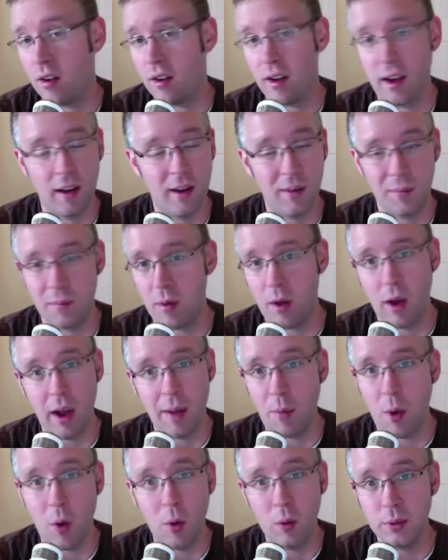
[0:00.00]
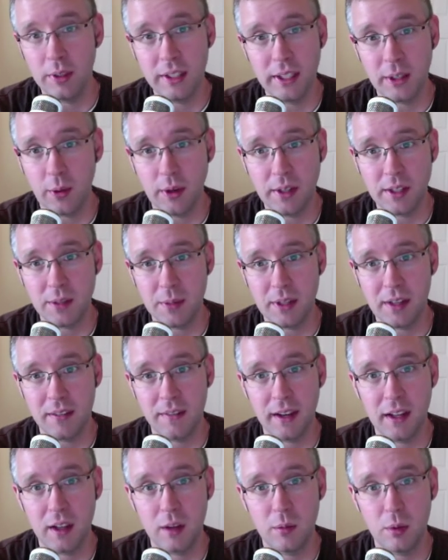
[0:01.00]
I'm only going to be
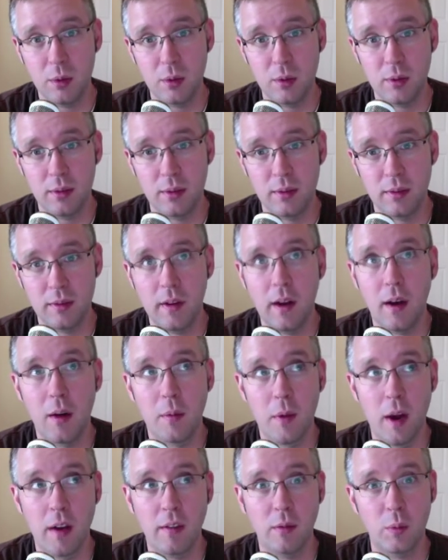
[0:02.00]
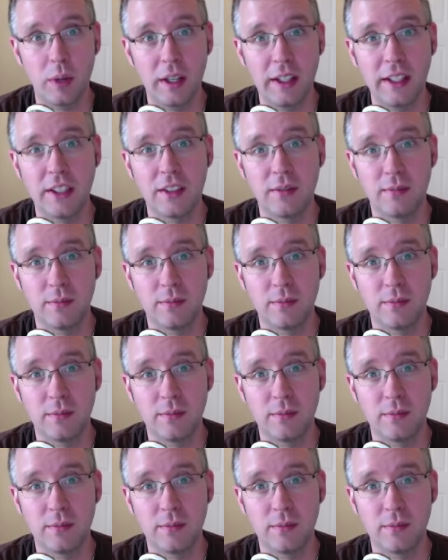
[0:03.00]
available on really,